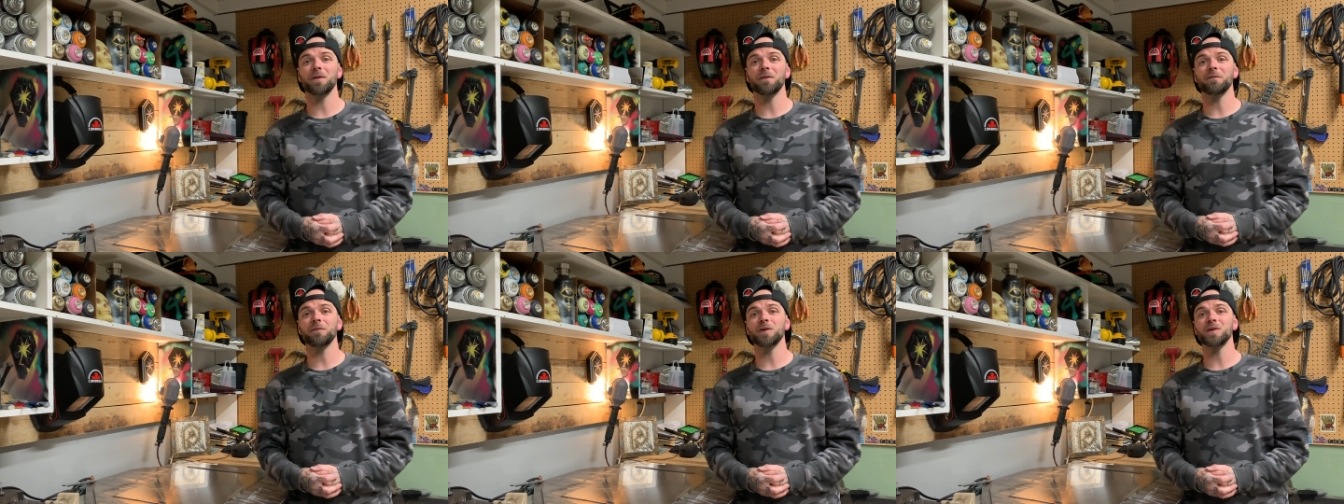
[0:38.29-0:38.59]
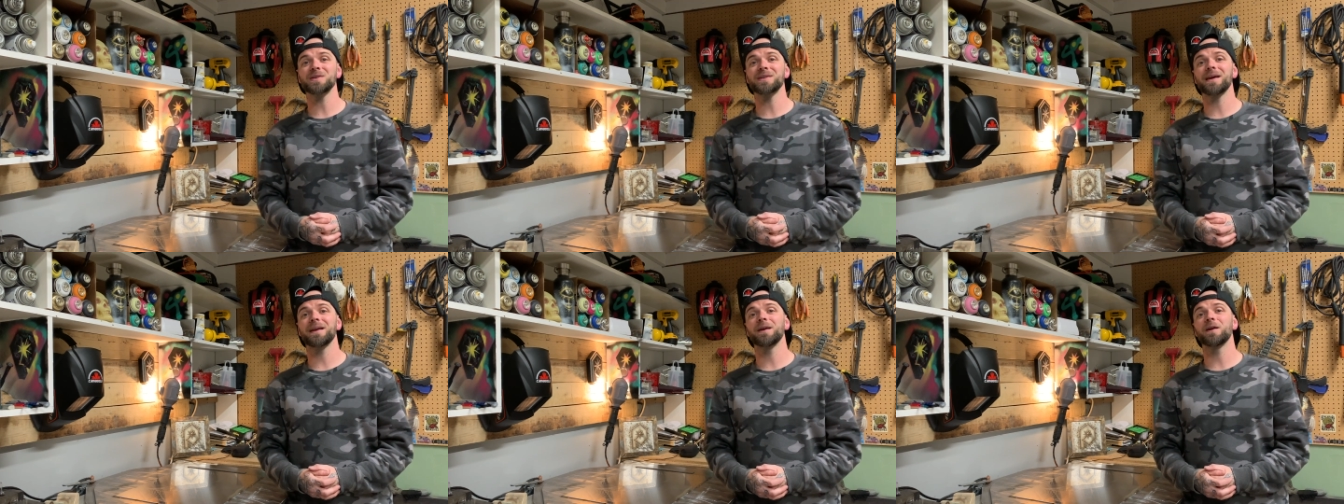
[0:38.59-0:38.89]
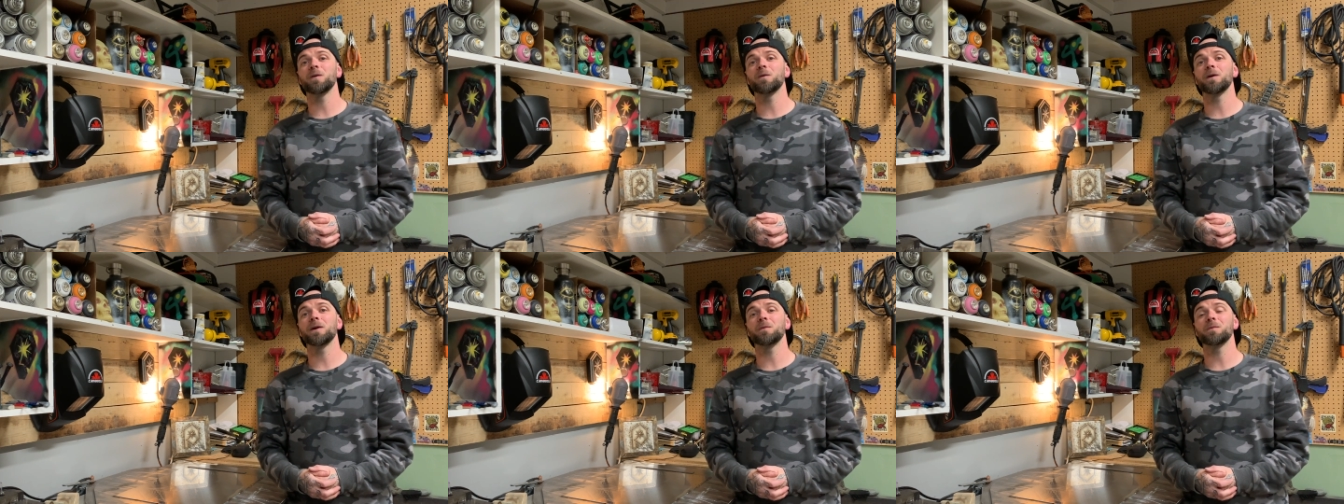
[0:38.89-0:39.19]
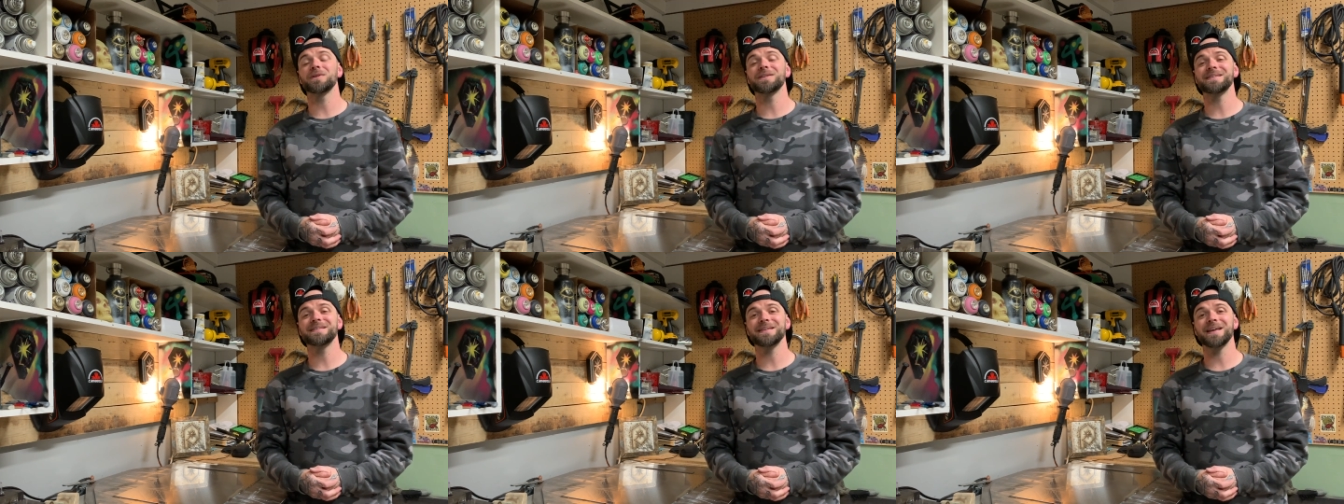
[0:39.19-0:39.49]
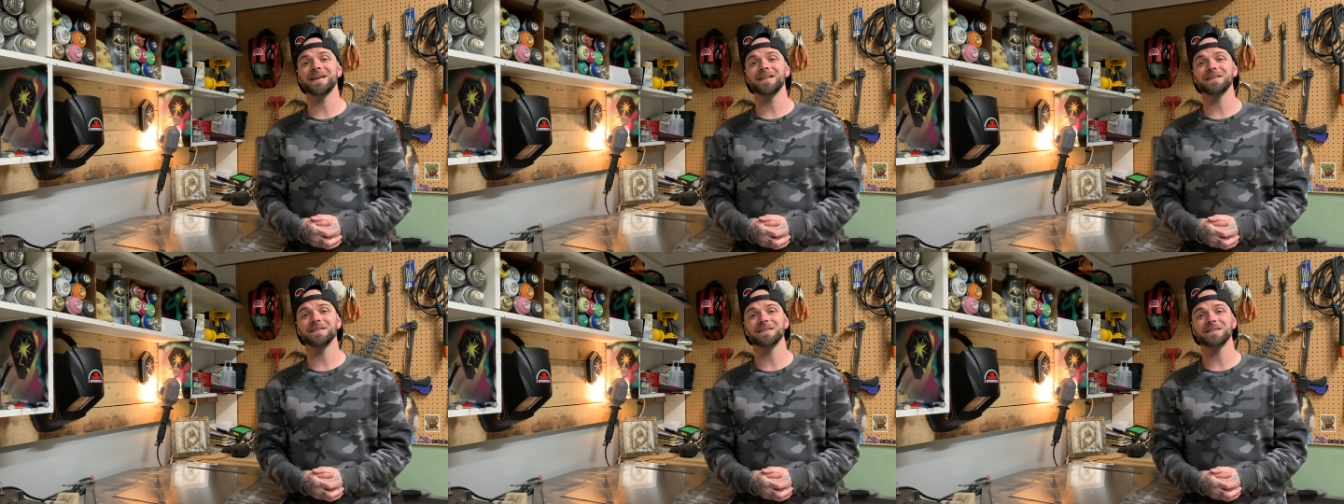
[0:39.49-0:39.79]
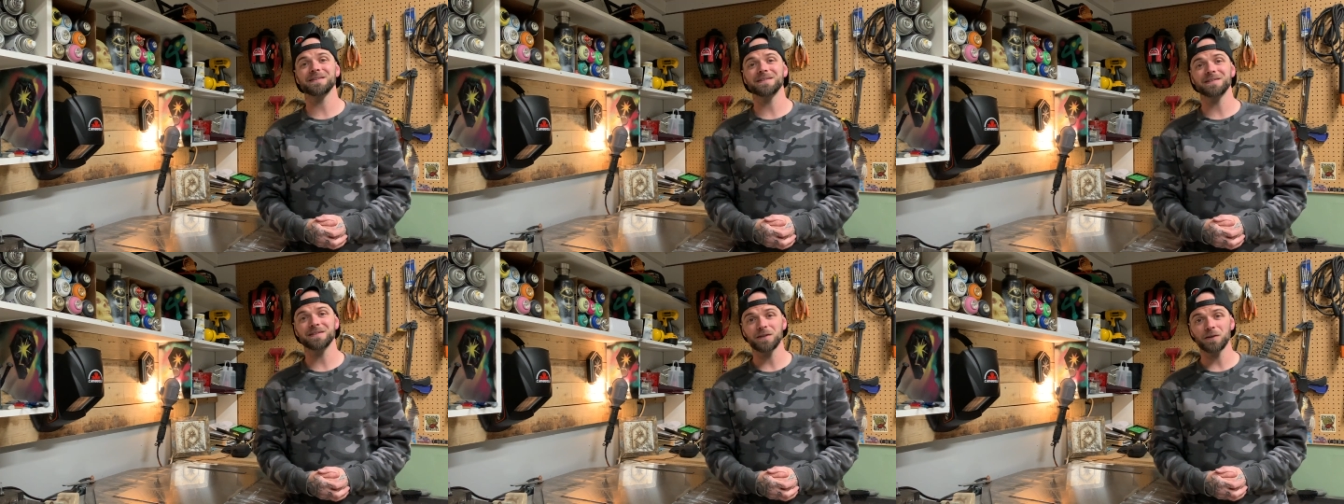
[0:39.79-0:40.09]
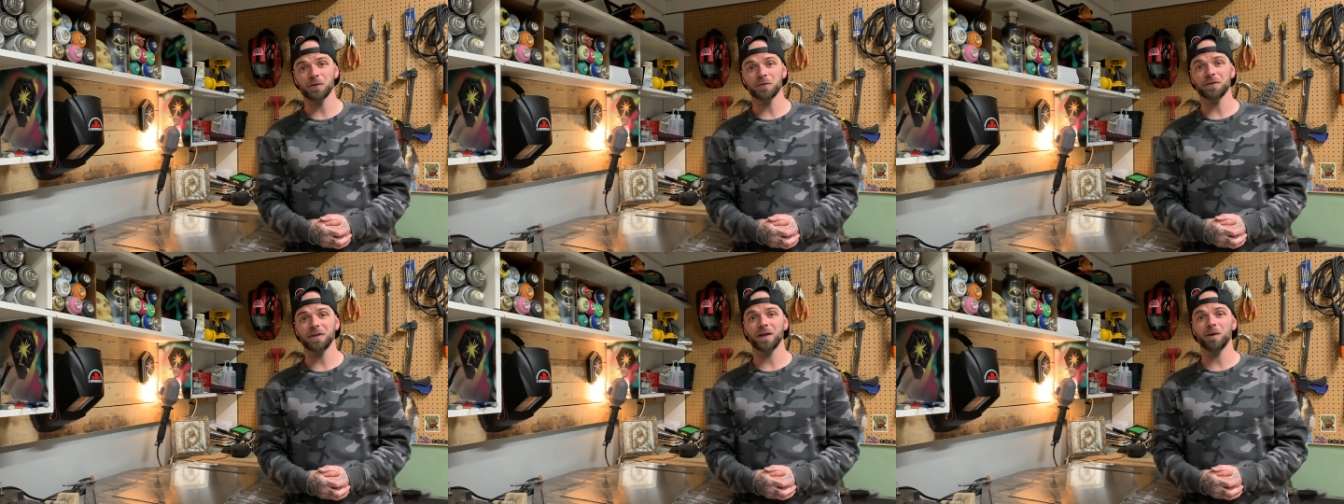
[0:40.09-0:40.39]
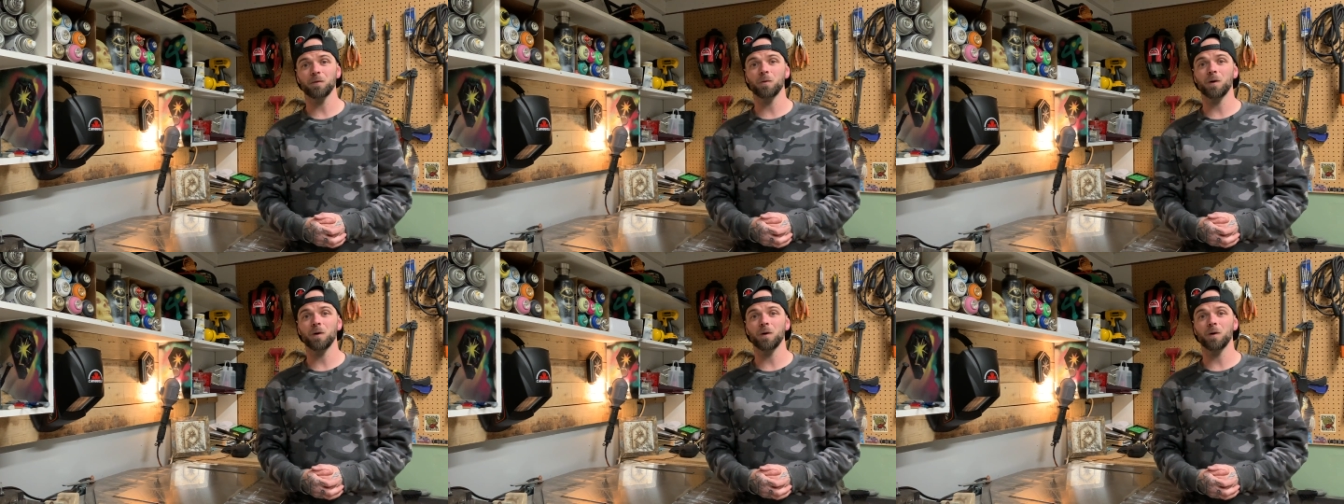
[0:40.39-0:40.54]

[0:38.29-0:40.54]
they're first getting going with stainless steel TIG